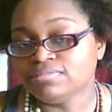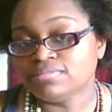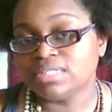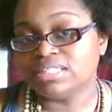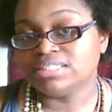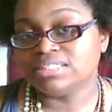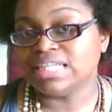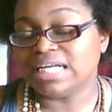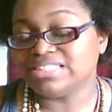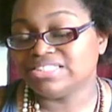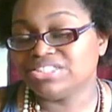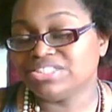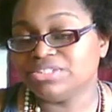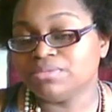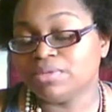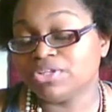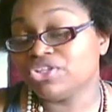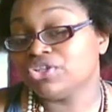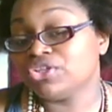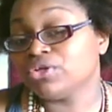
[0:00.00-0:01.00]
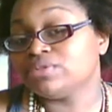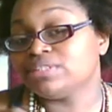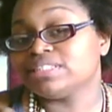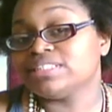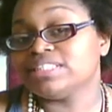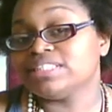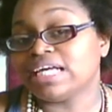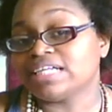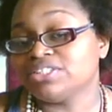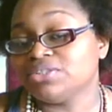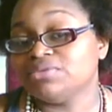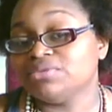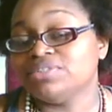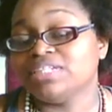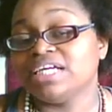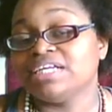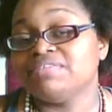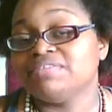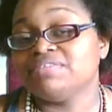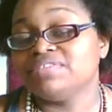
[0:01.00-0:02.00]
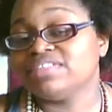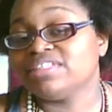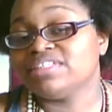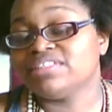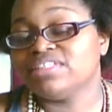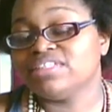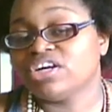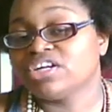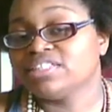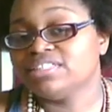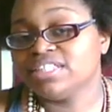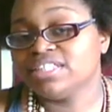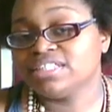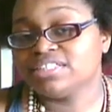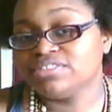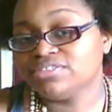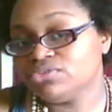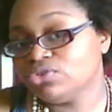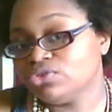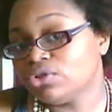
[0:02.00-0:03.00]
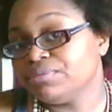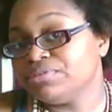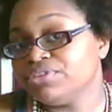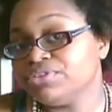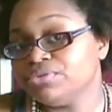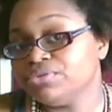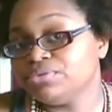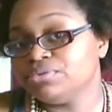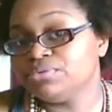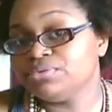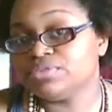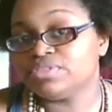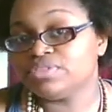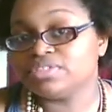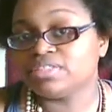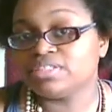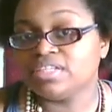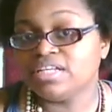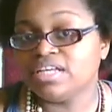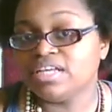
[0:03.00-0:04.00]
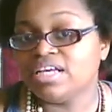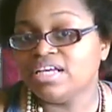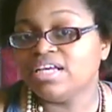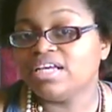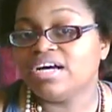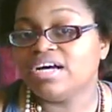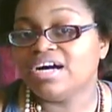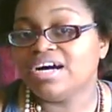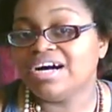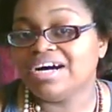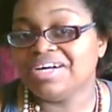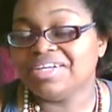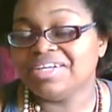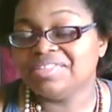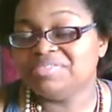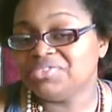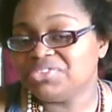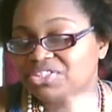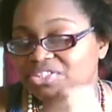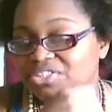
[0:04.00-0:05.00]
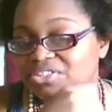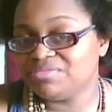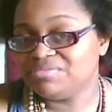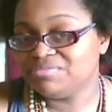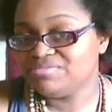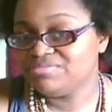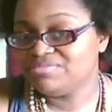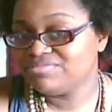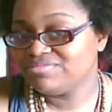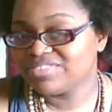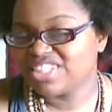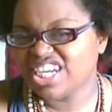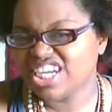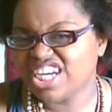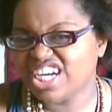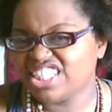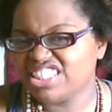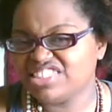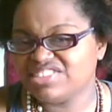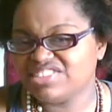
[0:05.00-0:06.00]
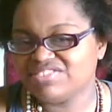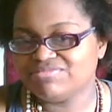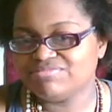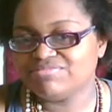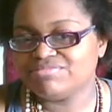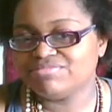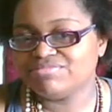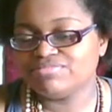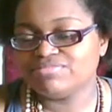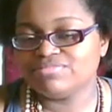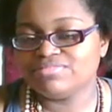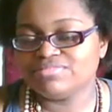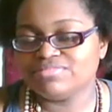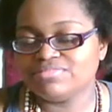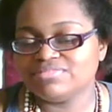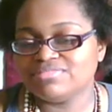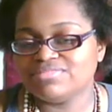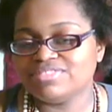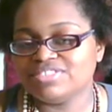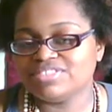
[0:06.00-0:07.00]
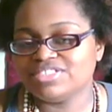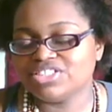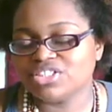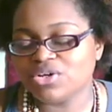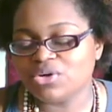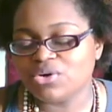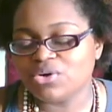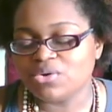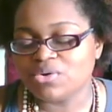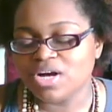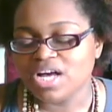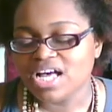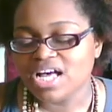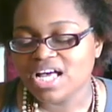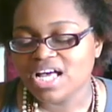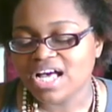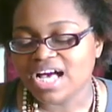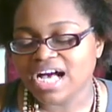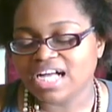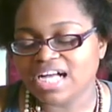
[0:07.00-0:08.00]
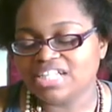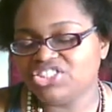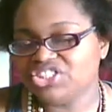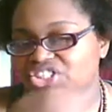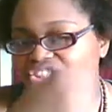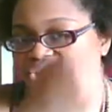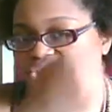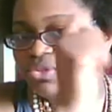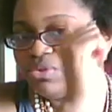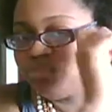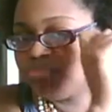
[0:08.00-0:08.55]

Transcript: attached to one of those X-Acto knives that architects normally use to cut. So I just